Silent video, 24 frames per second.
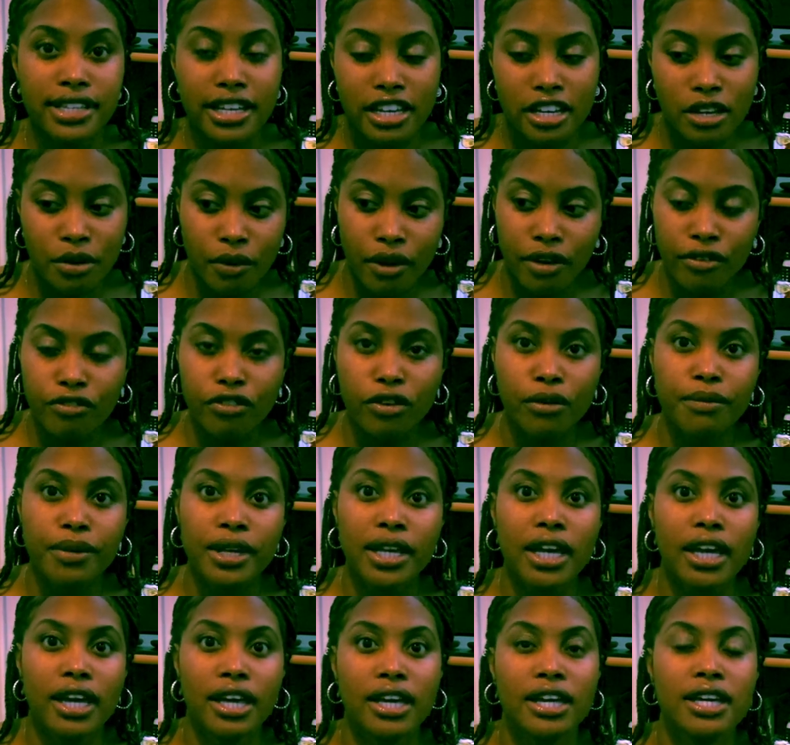takeaway from
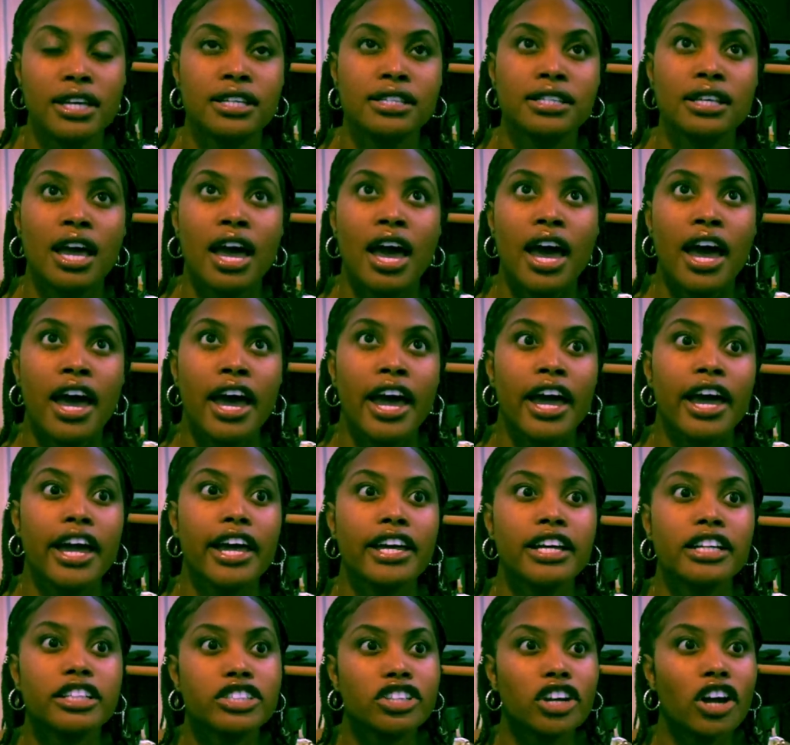it is
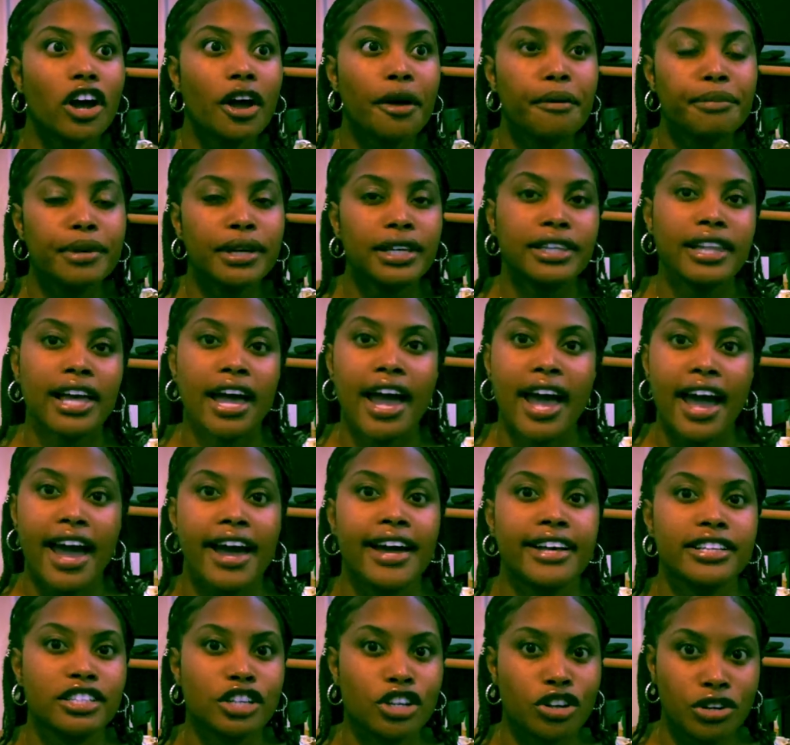it taught me
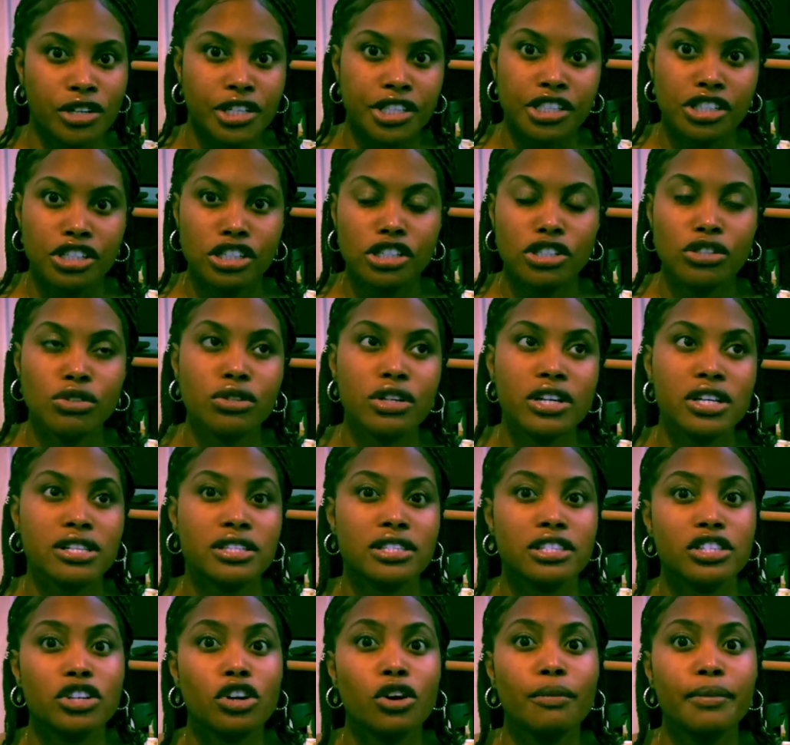that as a Christian, you can
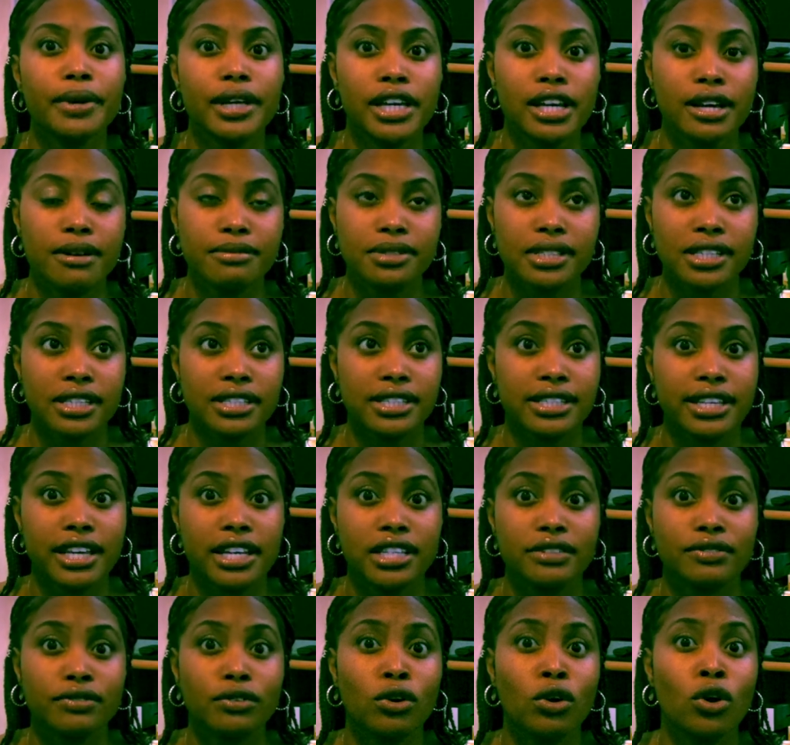still become
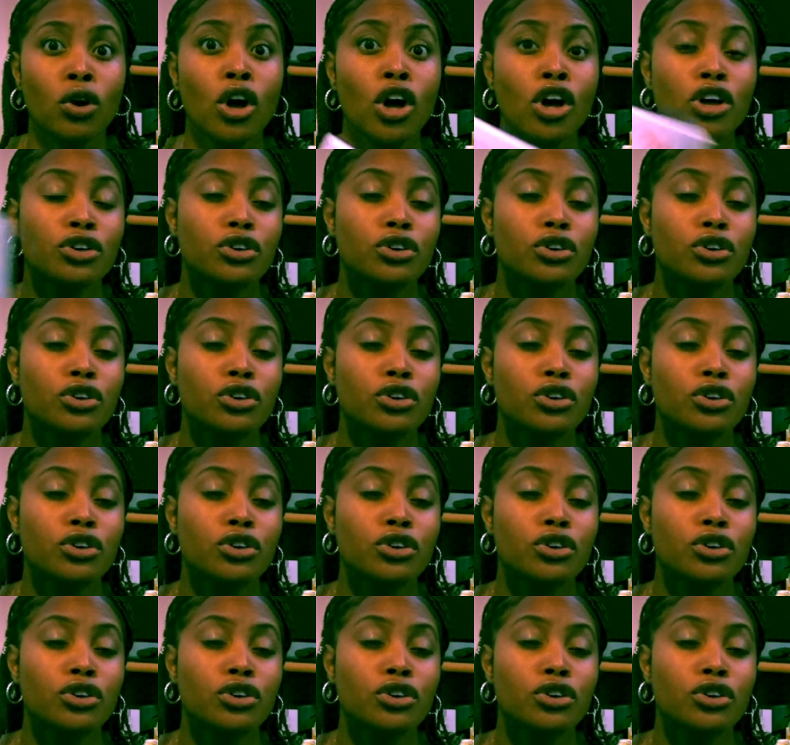successful.